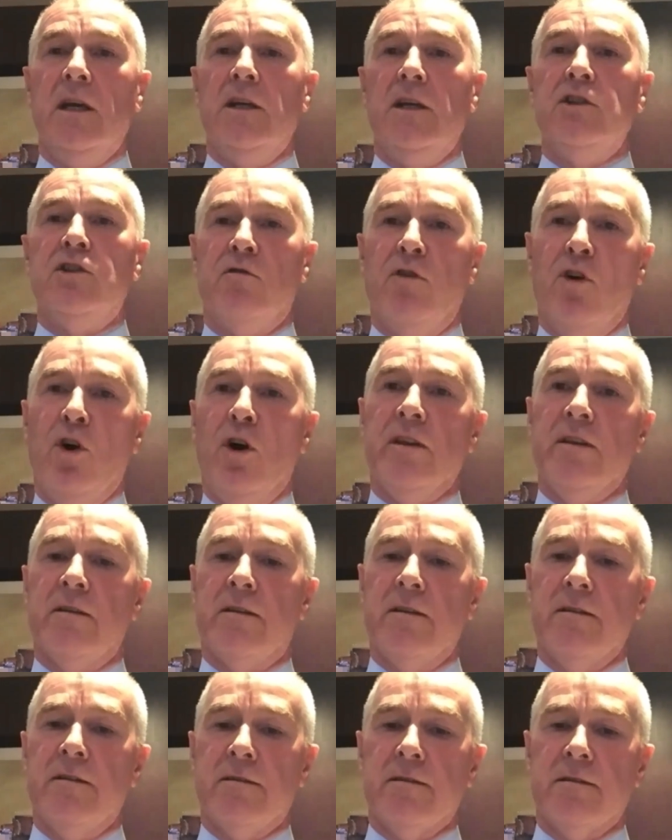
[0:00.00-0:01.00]
Siobhan,
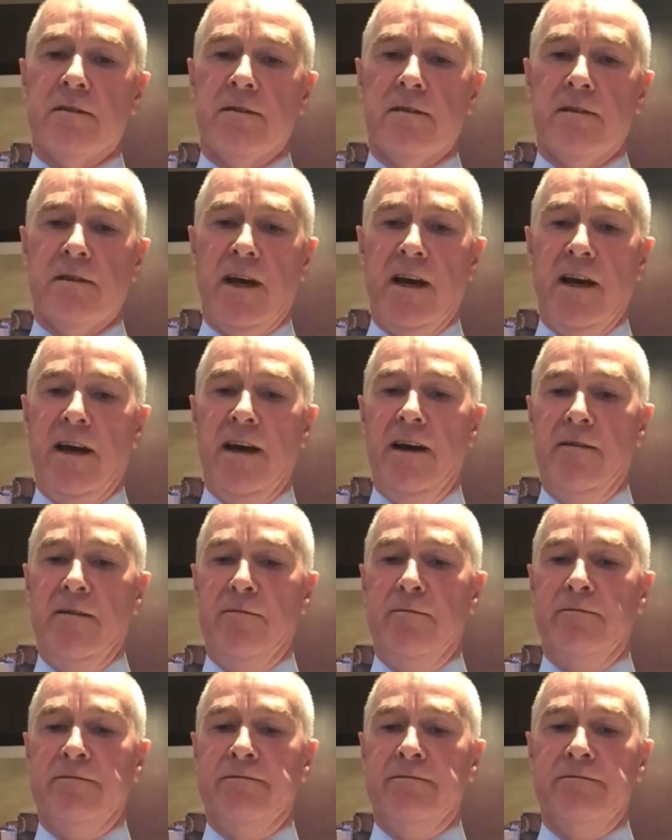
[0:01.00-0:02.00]

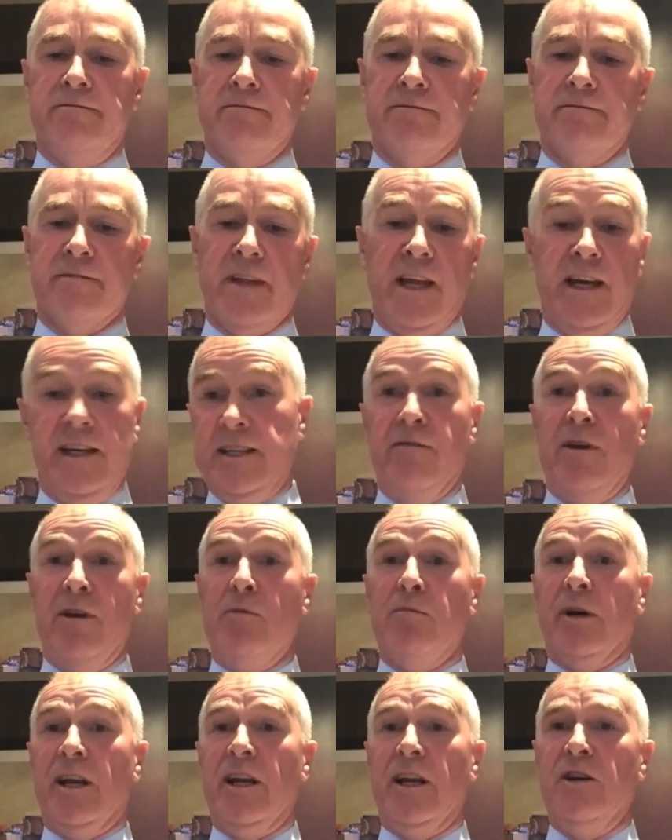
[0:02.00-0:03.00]
as
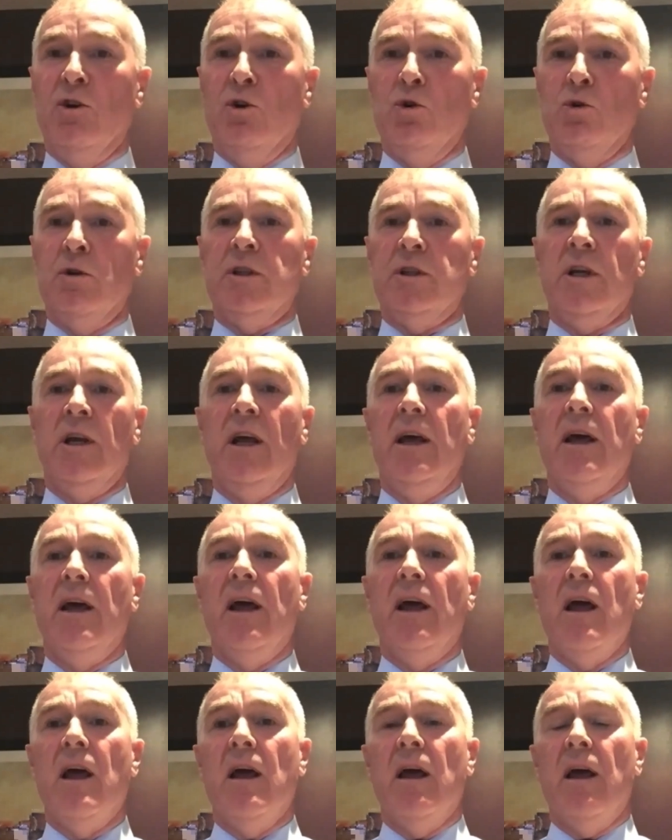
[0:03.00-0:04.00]
everybody knows,
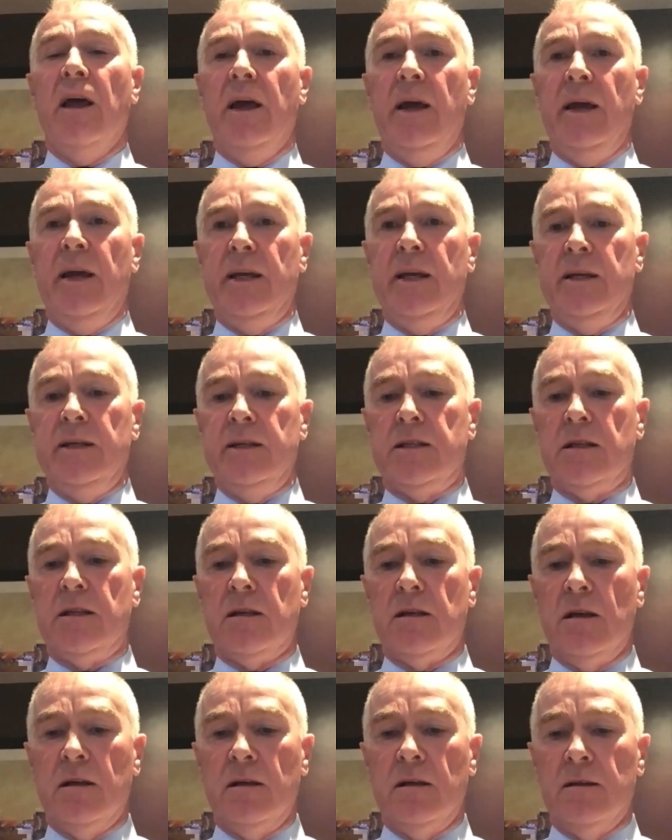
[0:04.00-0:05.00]

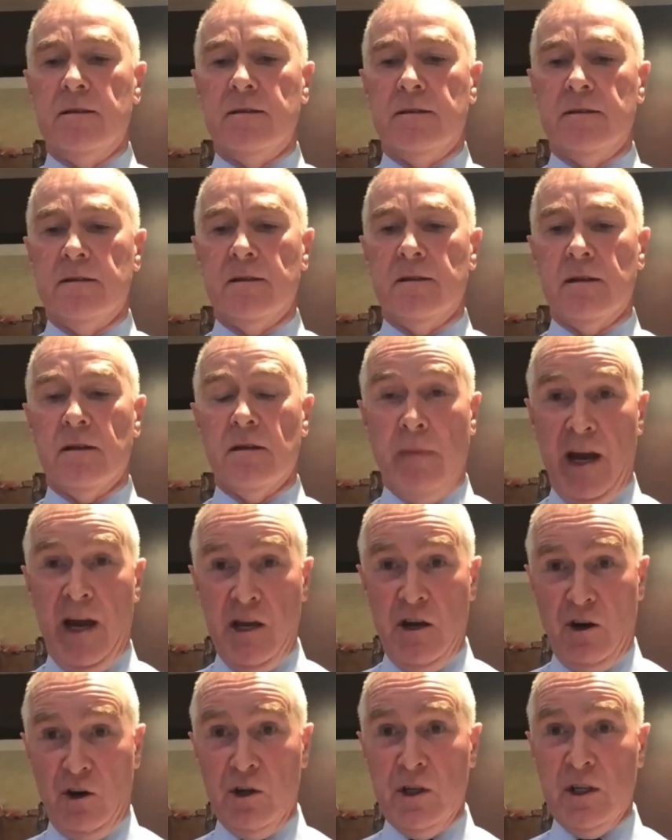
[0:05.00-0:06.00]
is my
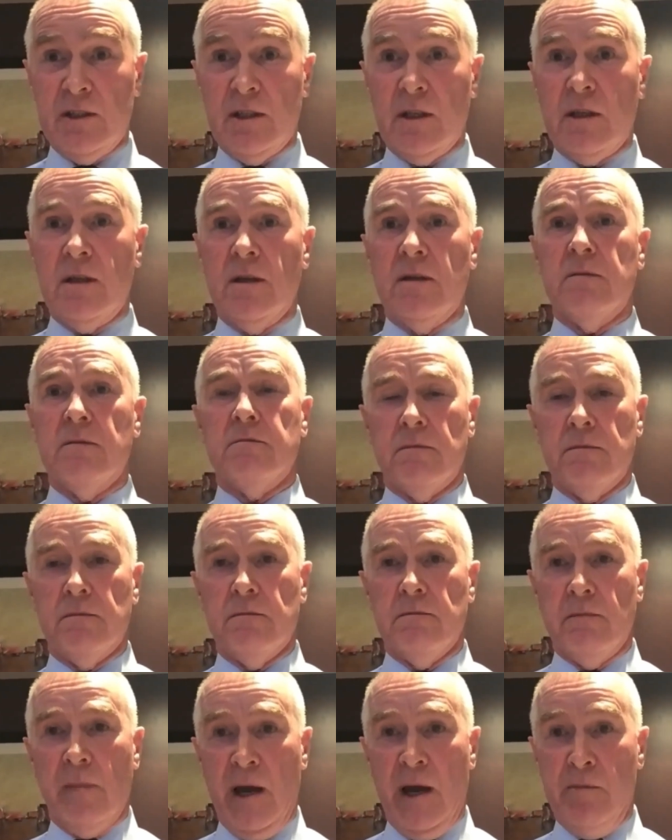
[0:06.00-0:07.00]
youngest,
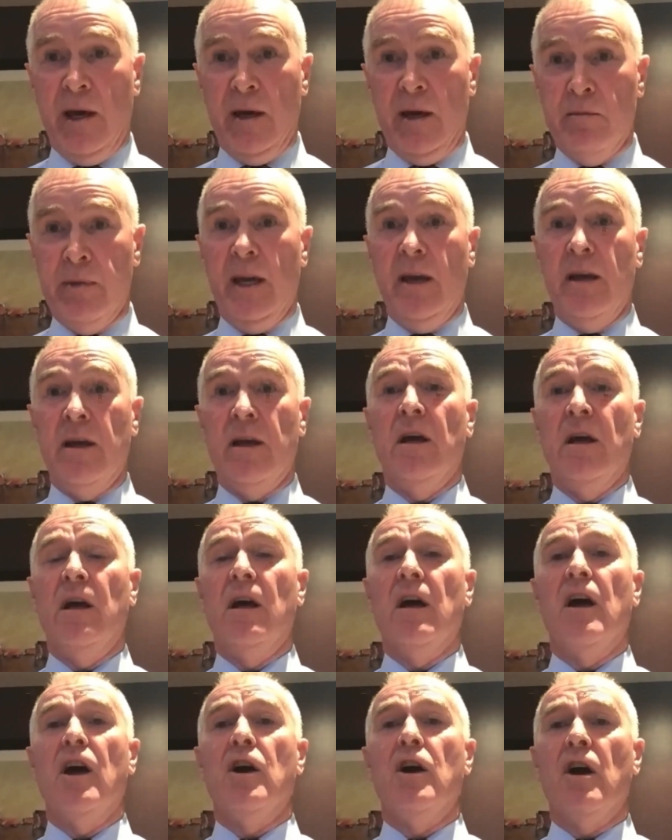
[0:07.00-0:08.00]
my baby,
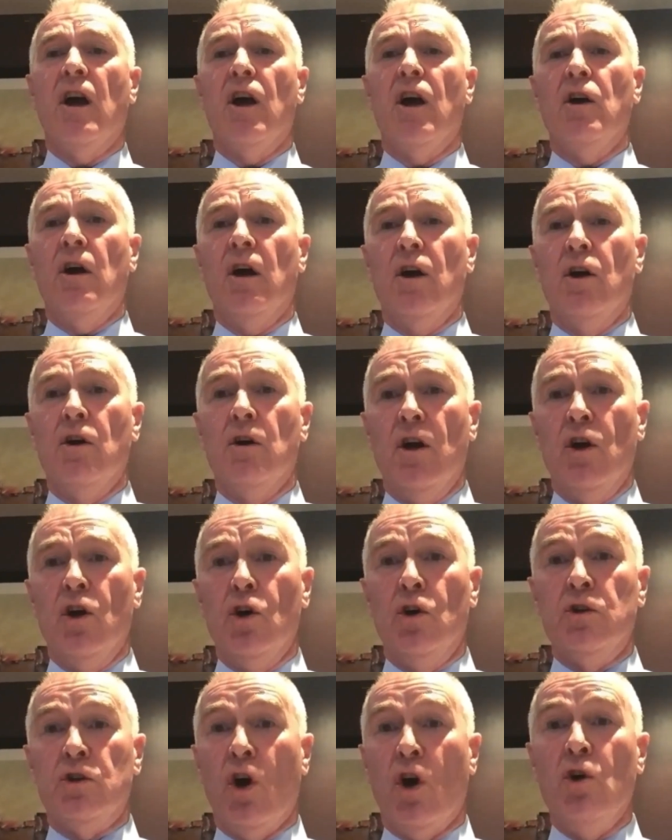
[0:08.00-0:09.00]

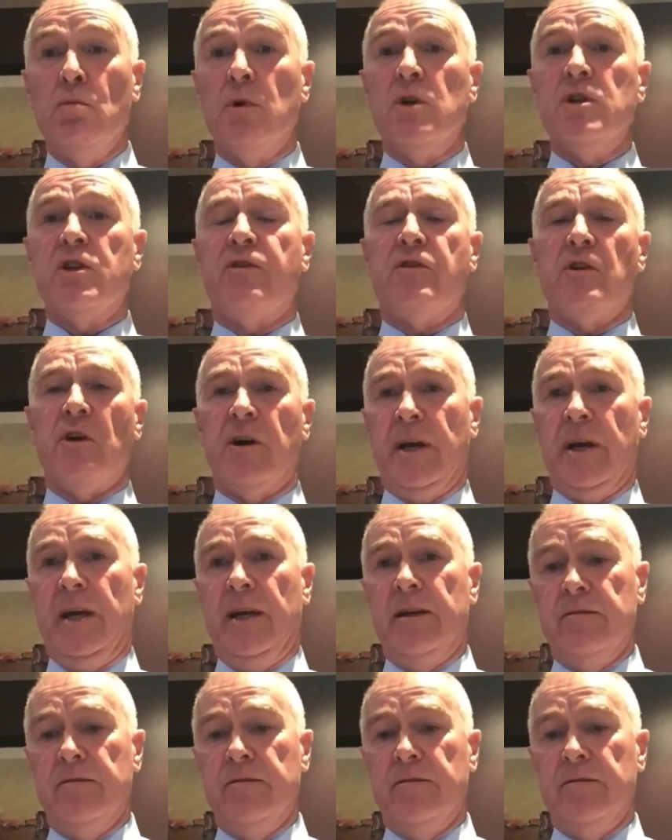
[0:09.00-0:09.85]
who's almost 30.